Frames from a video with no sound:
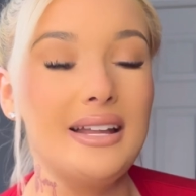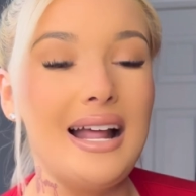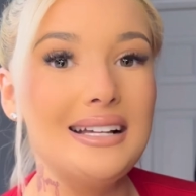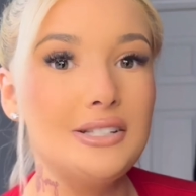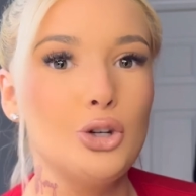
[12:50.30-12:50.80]

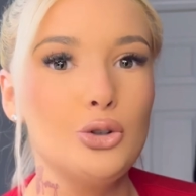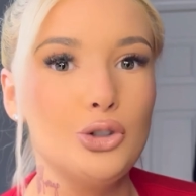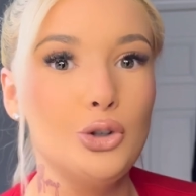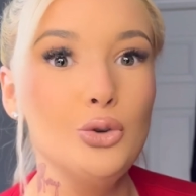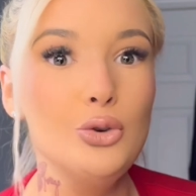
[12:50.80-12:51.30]
had to go
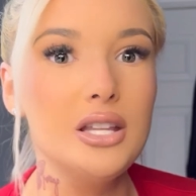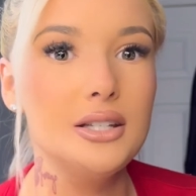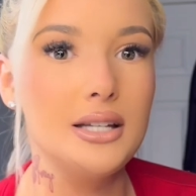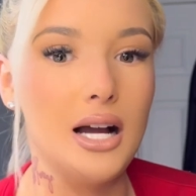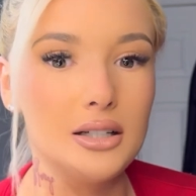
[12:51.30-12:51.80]
to the
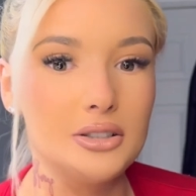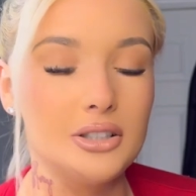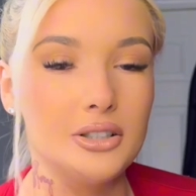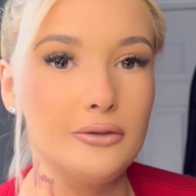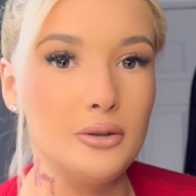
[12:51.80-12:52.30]

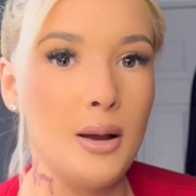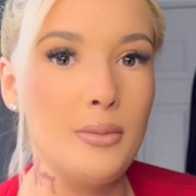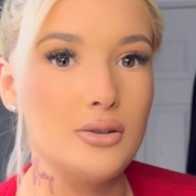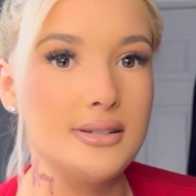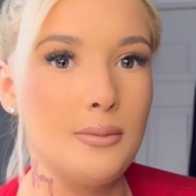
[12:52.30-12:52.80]
doctor for my
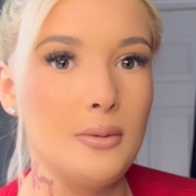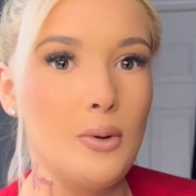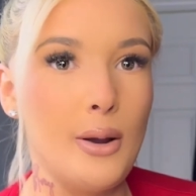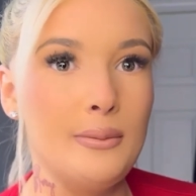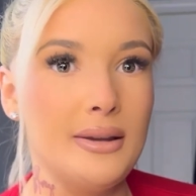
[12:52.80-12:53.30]
post-op
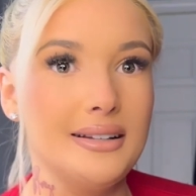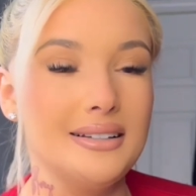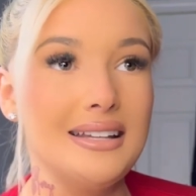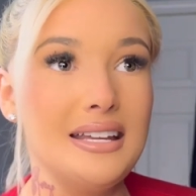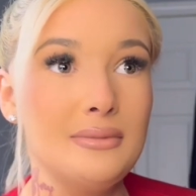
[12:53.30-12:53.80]
appointment
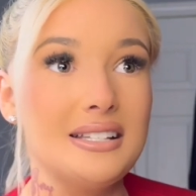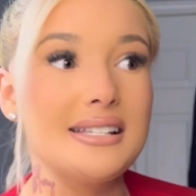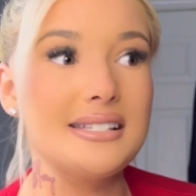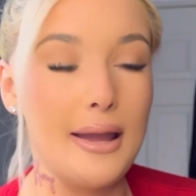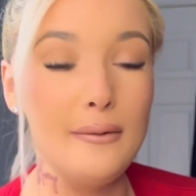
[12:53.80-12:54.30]
in the
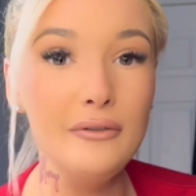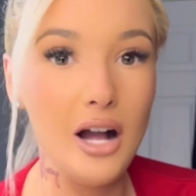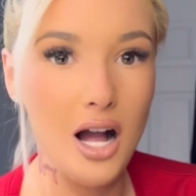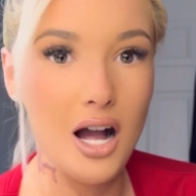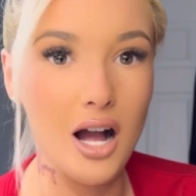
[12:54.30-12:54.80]
same
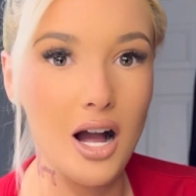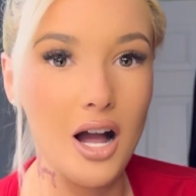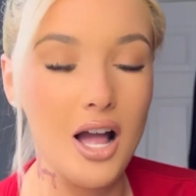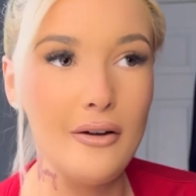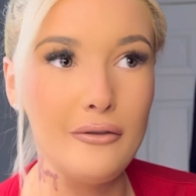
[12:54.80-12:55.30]

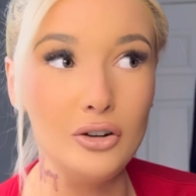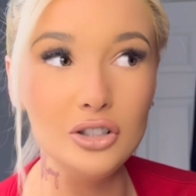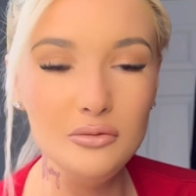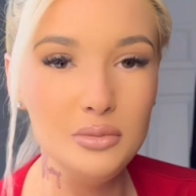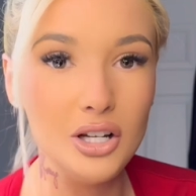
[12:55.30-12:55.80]
faja, full
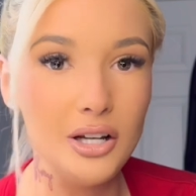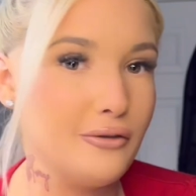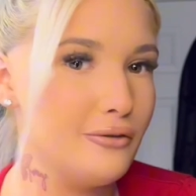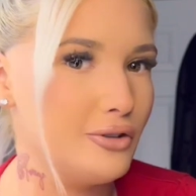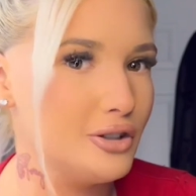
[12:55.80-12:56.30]
of blood,
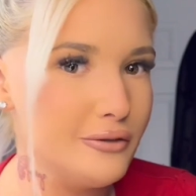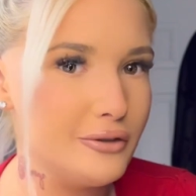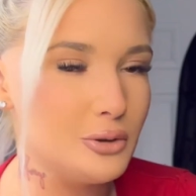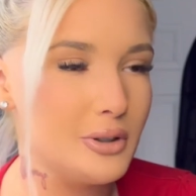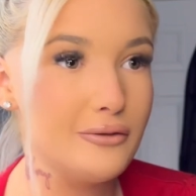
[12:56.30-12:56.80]
full of
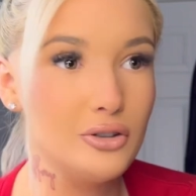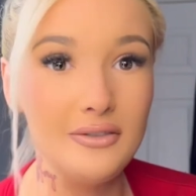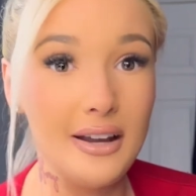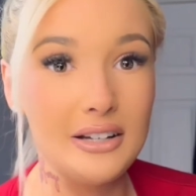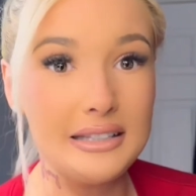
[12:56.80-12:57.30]
fluid, full
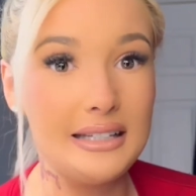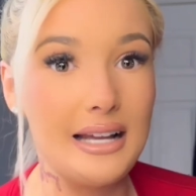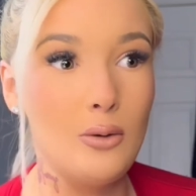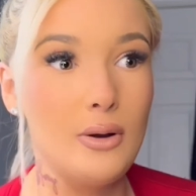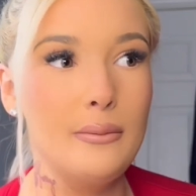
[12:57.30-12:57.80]
of everything.
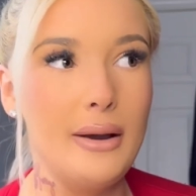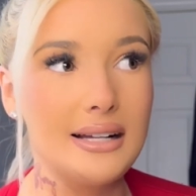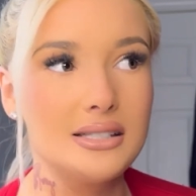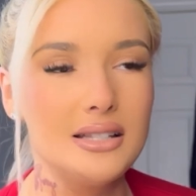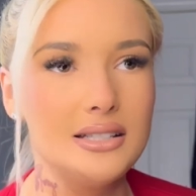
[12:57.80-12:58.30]
I went
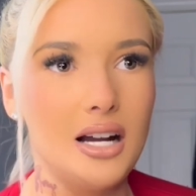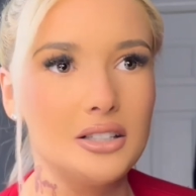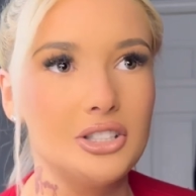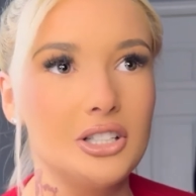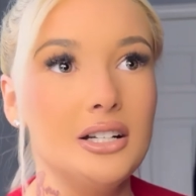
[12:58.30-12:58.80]
back to the
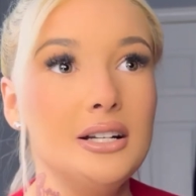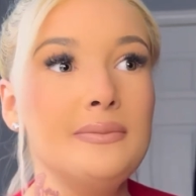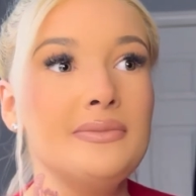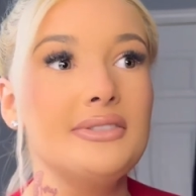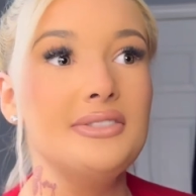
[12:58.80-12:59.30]
doctor.
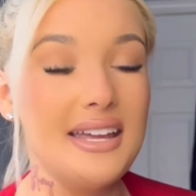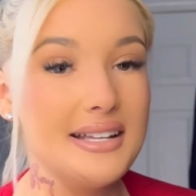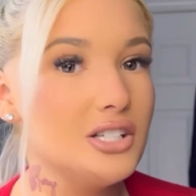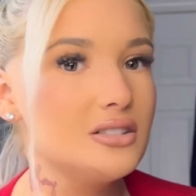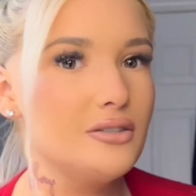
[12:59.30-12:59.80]
They
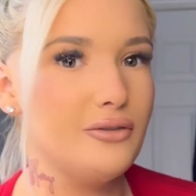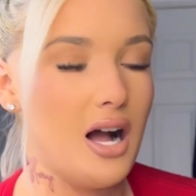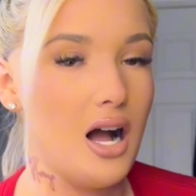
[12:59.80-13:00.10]
took the faja